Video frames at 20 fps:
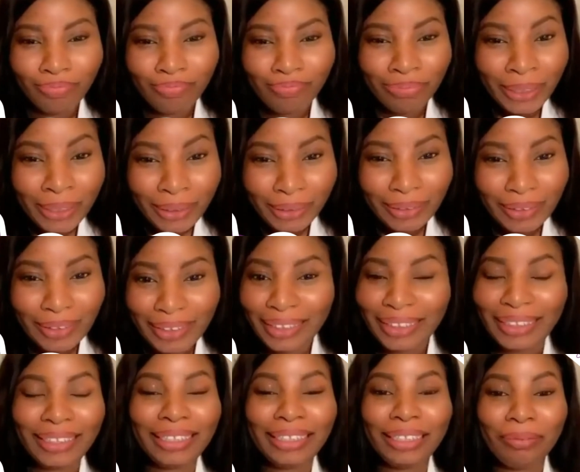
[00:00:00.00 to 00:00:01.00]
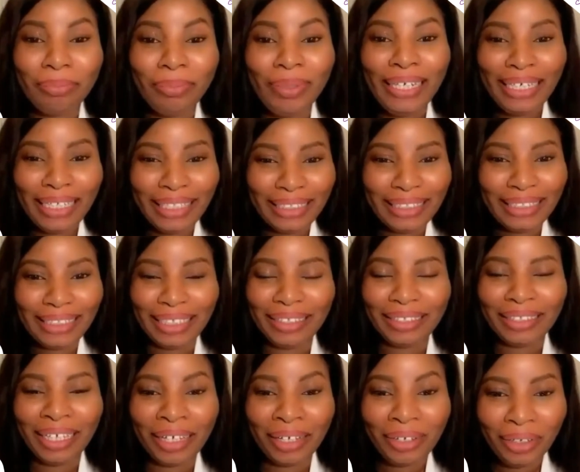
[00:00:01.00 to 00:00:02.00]
instability
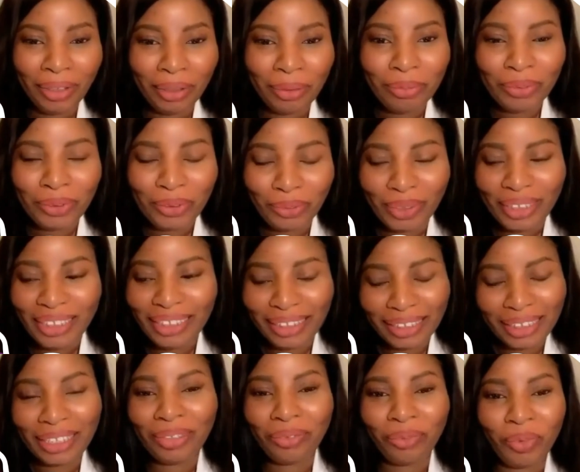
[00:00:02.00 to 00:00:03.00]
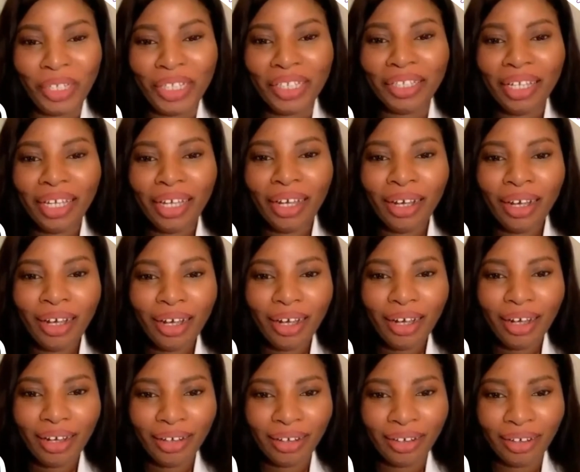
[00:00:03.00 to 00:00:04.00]
that comes with dealing with
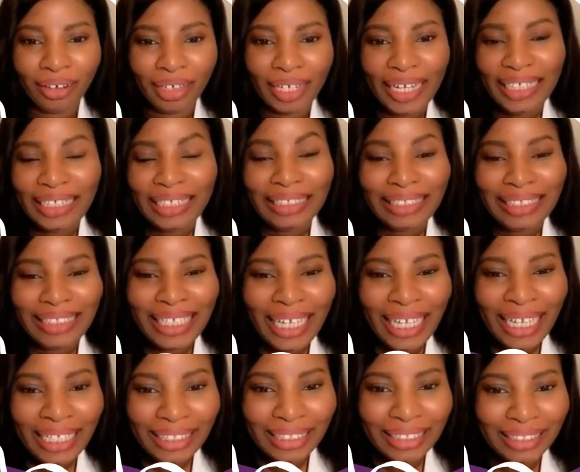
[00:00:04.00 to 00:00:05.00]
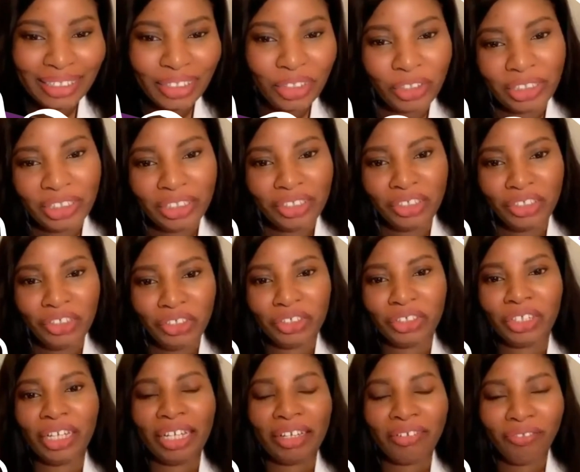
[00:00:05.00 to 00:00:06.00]
an intense condition
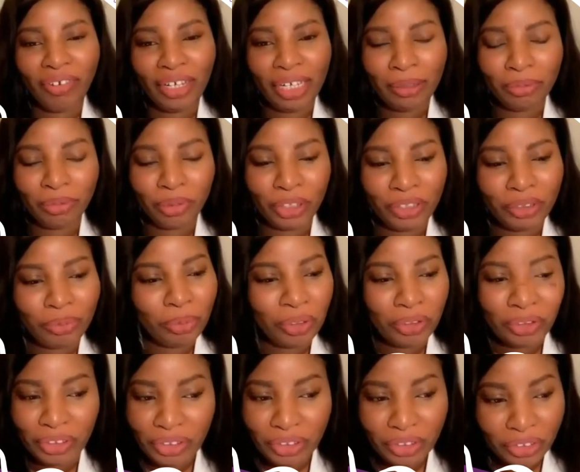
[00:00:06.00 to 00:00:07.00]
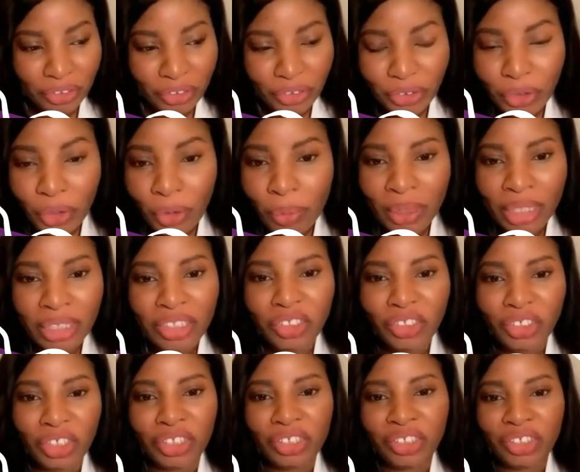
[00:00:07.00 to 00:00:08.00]
like fibroids, because there's so many
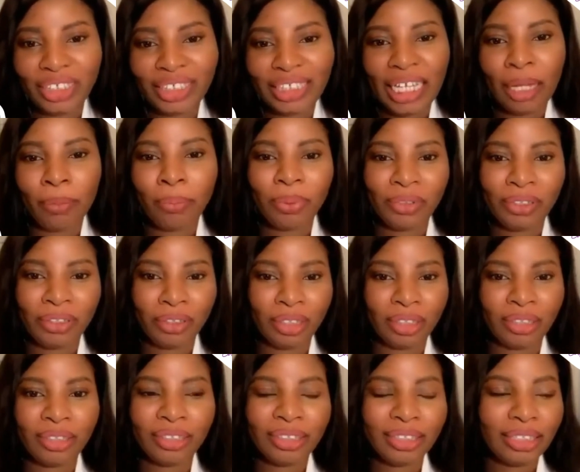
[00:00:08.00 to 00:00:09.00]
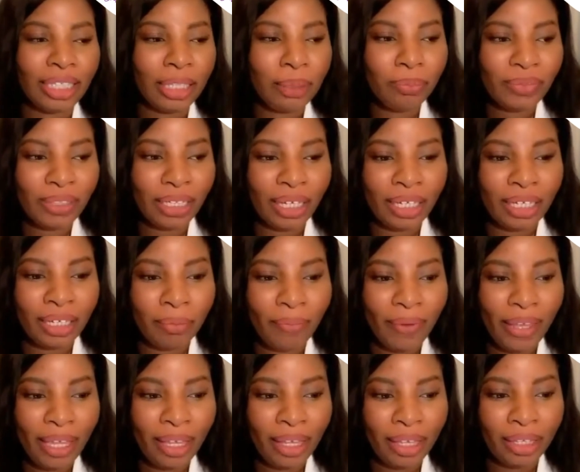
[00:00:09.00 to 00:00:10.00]
changes happening at the same time.
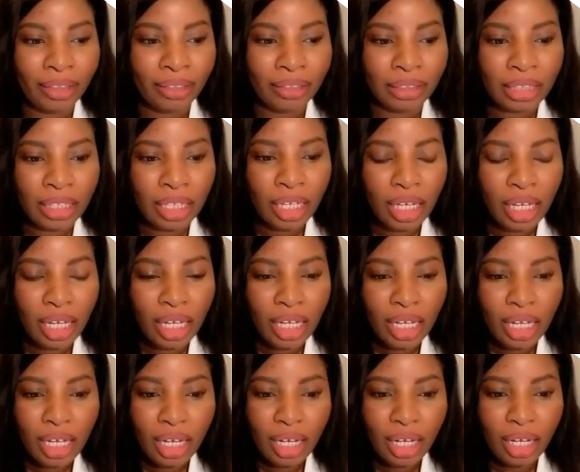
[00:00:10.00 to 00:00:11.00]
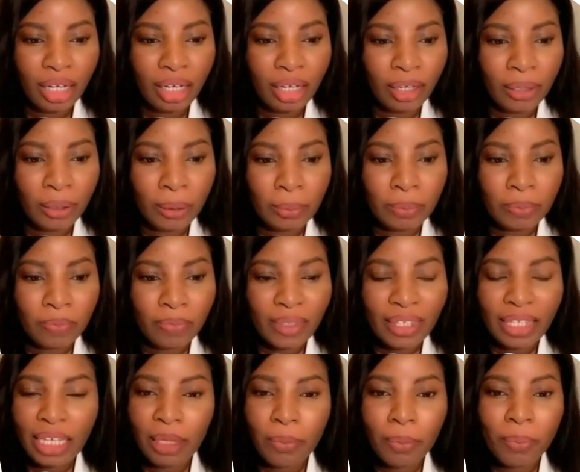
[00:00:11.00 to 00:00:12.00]
And keep